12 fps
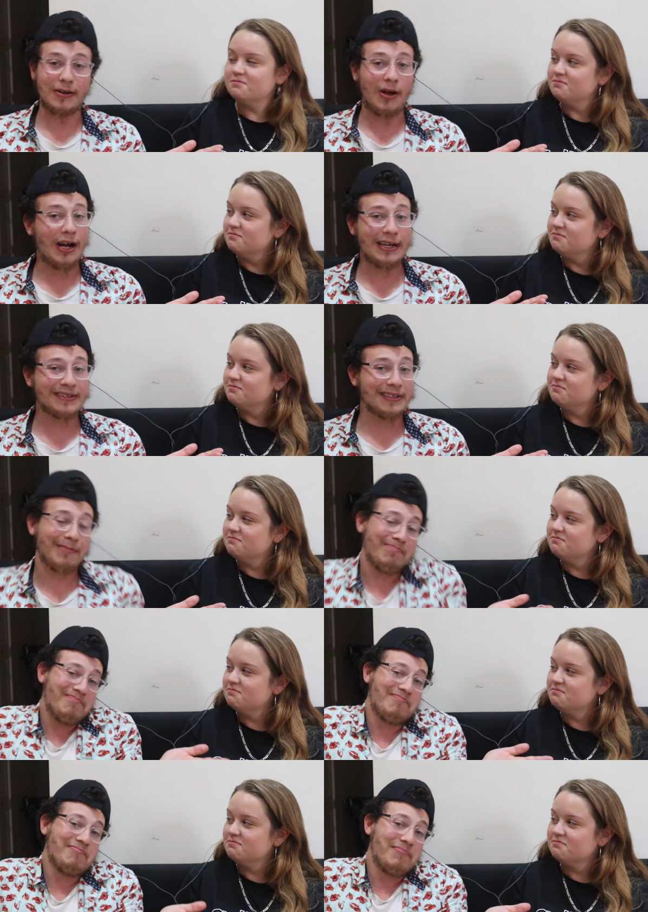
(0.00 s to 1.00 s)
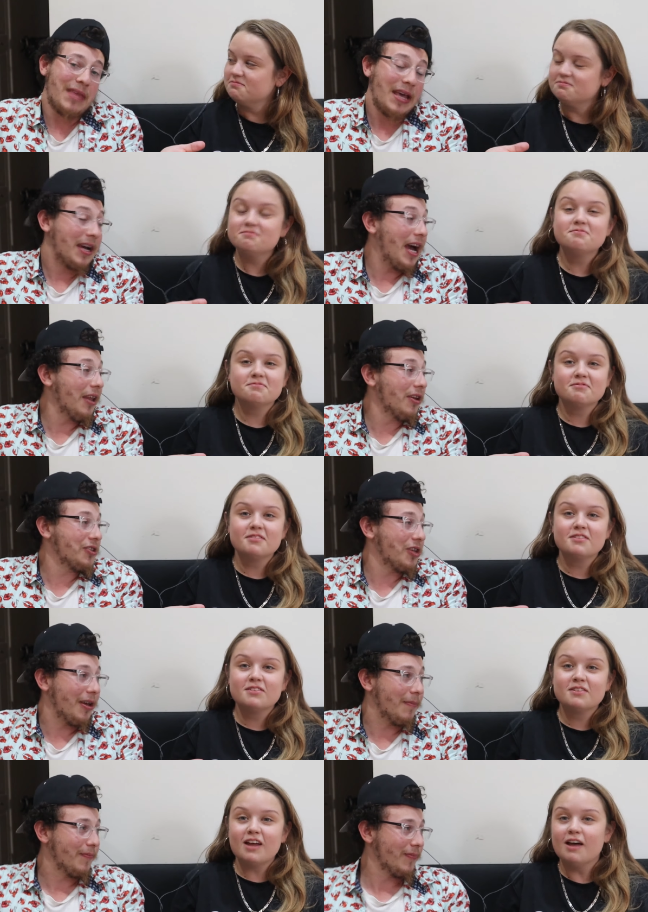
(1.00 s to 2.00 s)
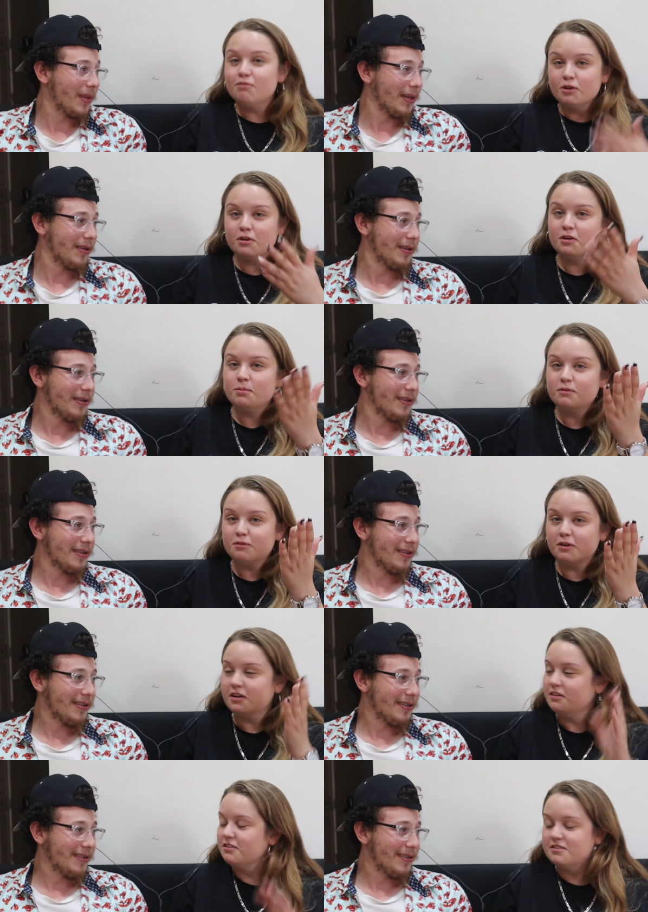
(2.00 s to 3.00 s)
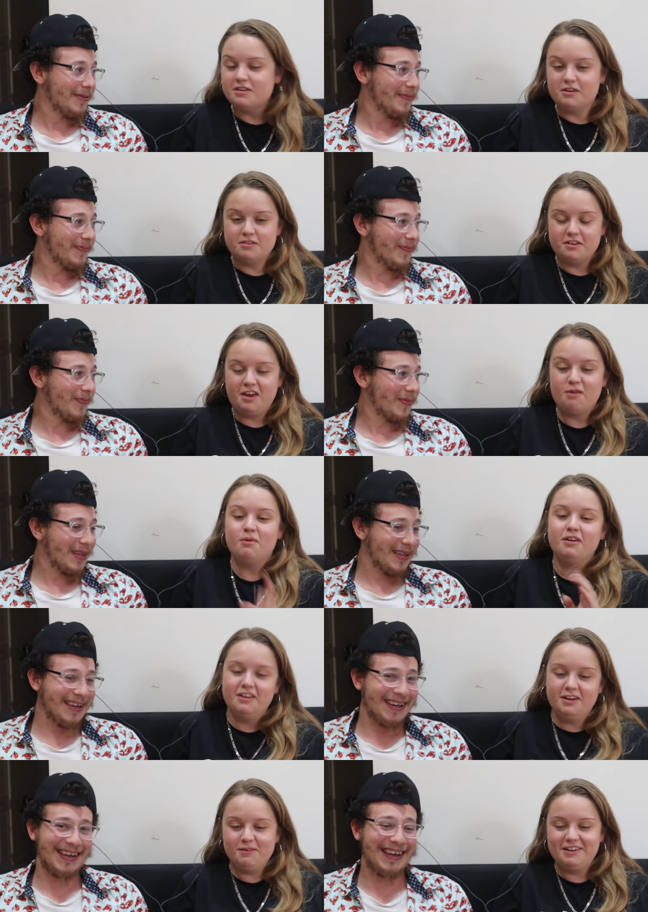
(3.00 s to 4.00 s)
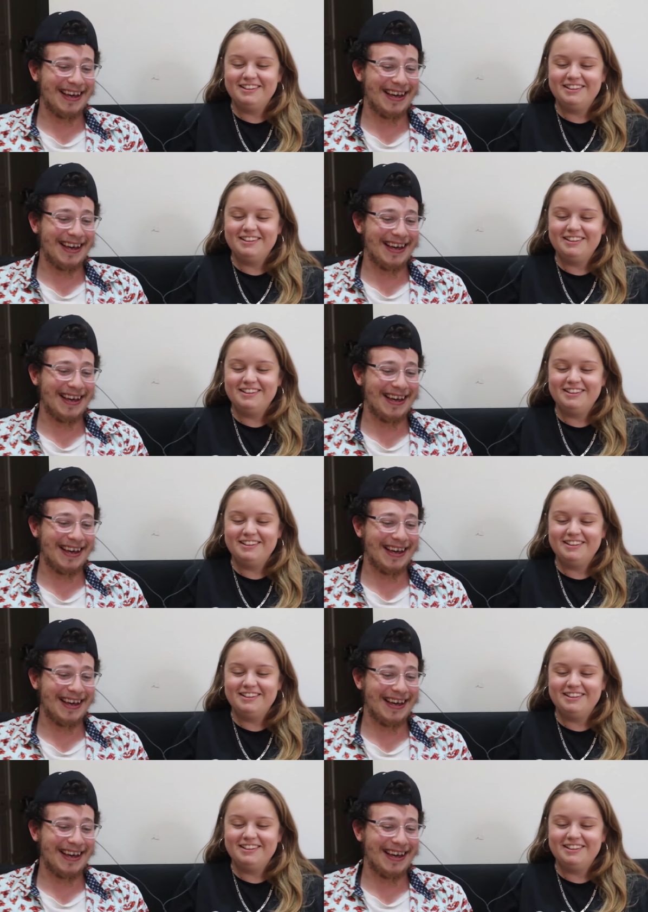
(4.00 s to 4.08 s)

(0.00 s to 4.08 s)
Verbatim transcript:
Speaker 1: And honestly,
Speaker 2: kind of looks good. I've looked even forgetting to stare at the camera. Anyway,